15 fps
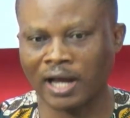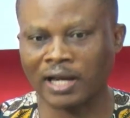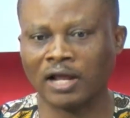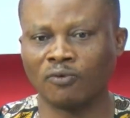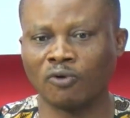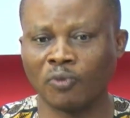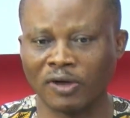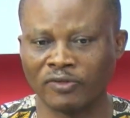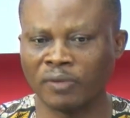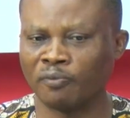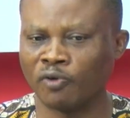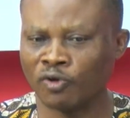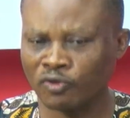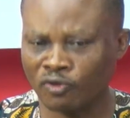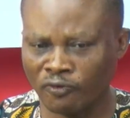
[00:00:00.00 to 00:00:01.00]
And that's what was
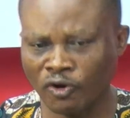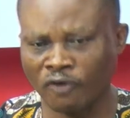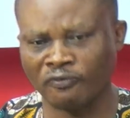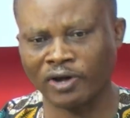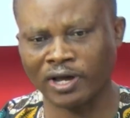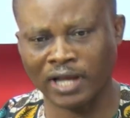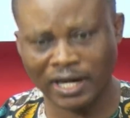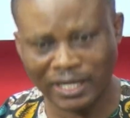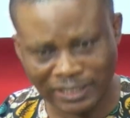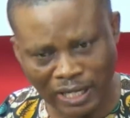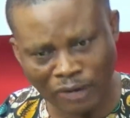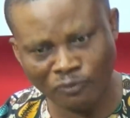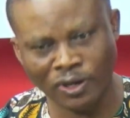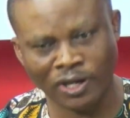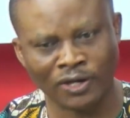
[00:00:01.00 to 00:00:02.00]
important. But don't forget that the
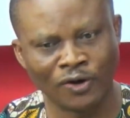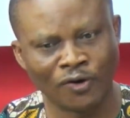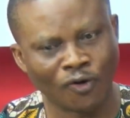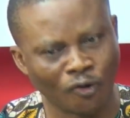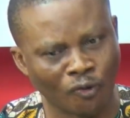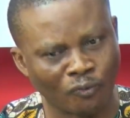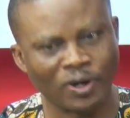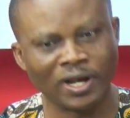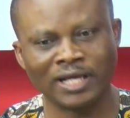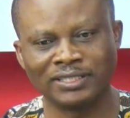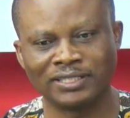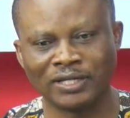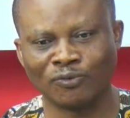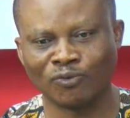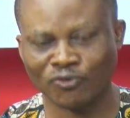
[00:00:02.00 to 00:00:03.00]
same week on
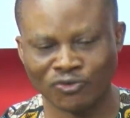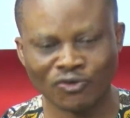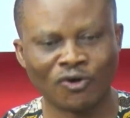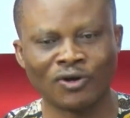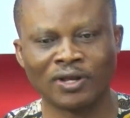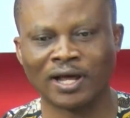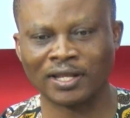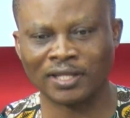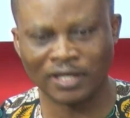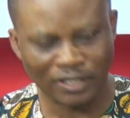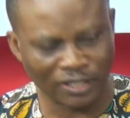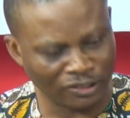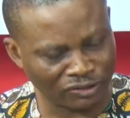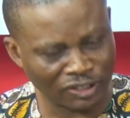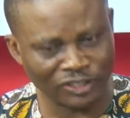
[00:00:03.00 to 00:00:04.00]
Wednesday we saw that
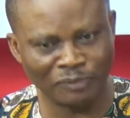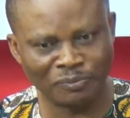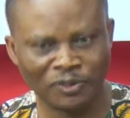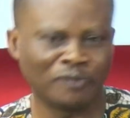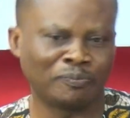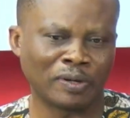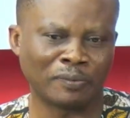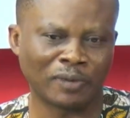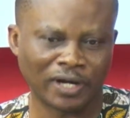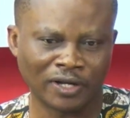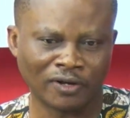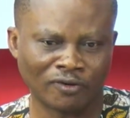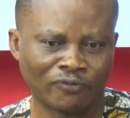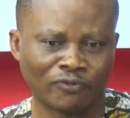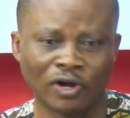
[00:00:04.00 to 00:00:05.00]
the Treasury Bill primary
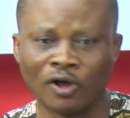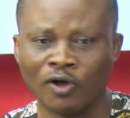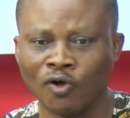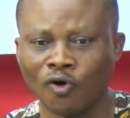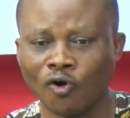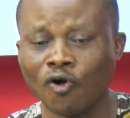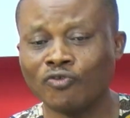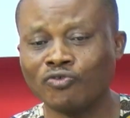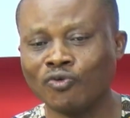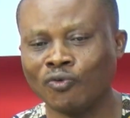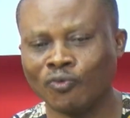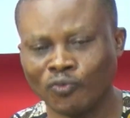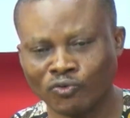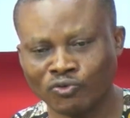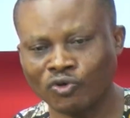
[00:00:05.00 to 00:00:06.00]
offer also
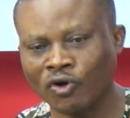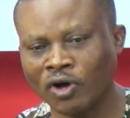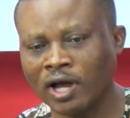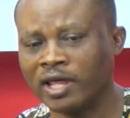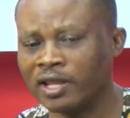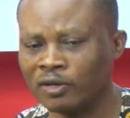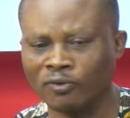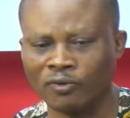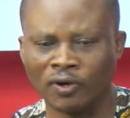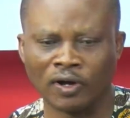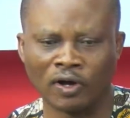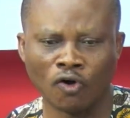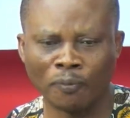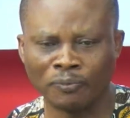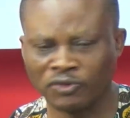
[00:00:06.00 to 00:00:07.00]
okay. we saw
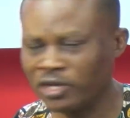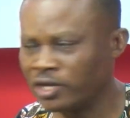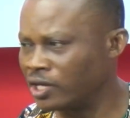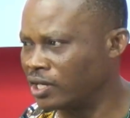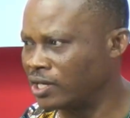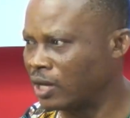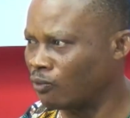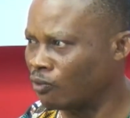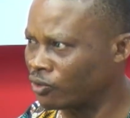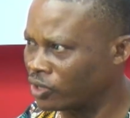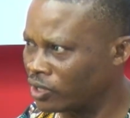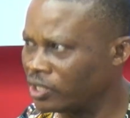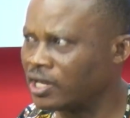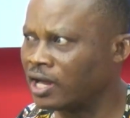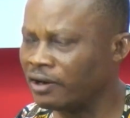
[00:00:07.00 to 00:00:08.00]
uptick in their what
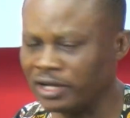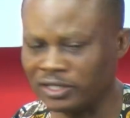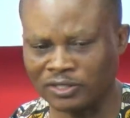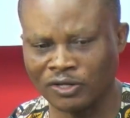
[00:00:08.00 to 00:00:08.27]
in their rate.